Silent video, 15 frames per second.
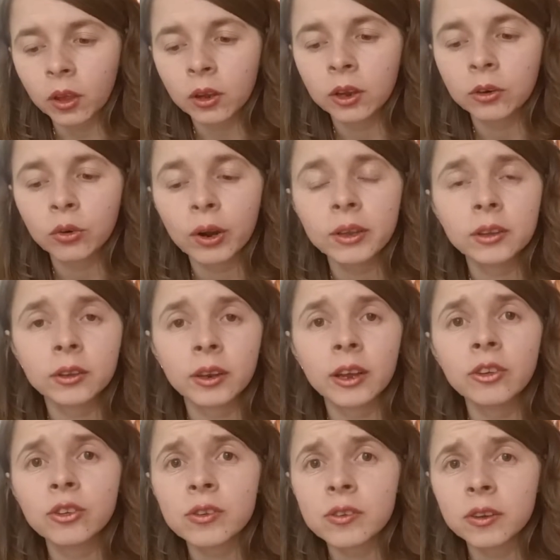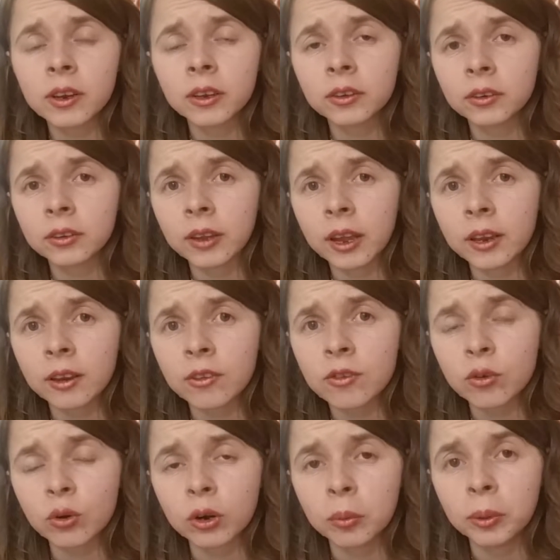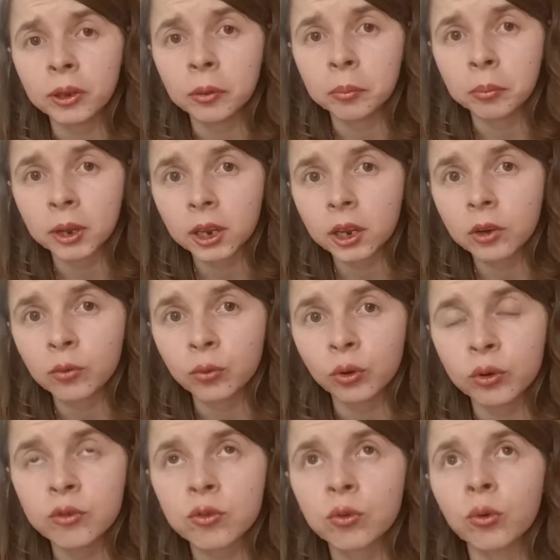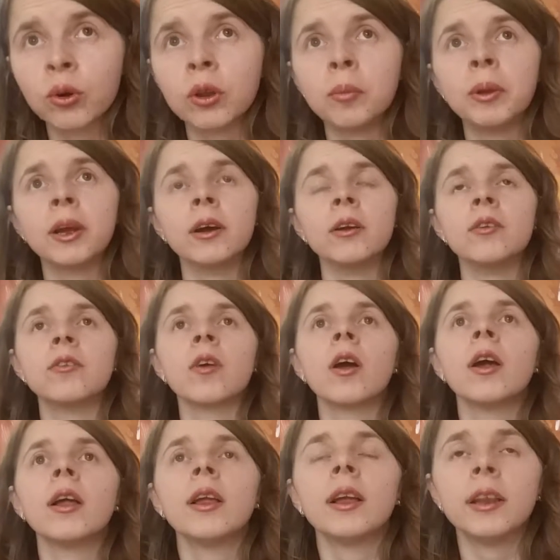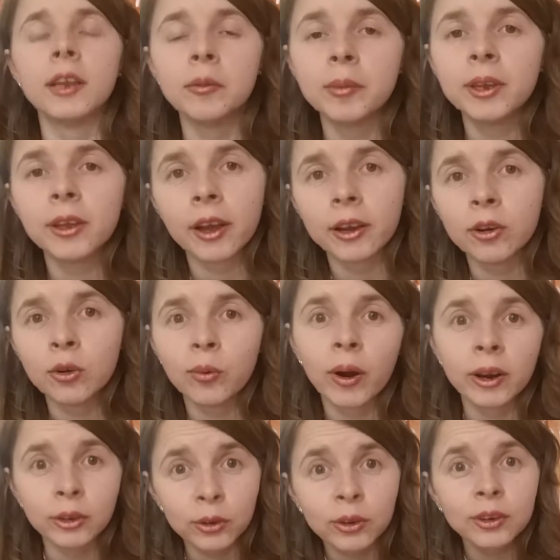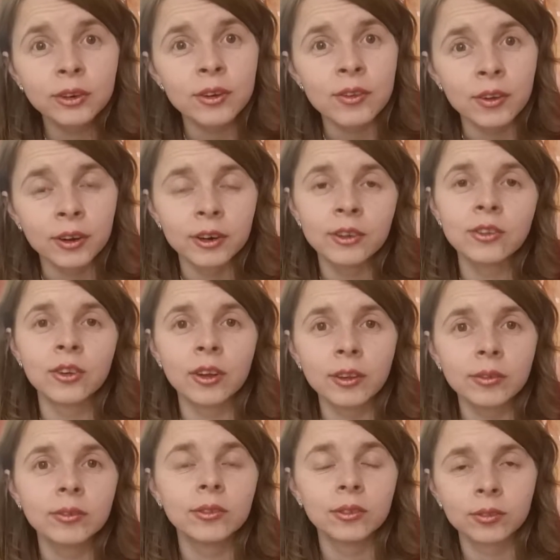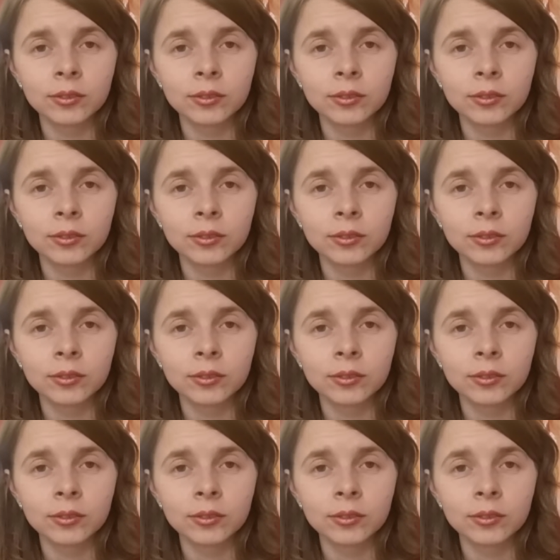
and write not just an entertaining story but a meaningful story, because let me tell you, while doing research, and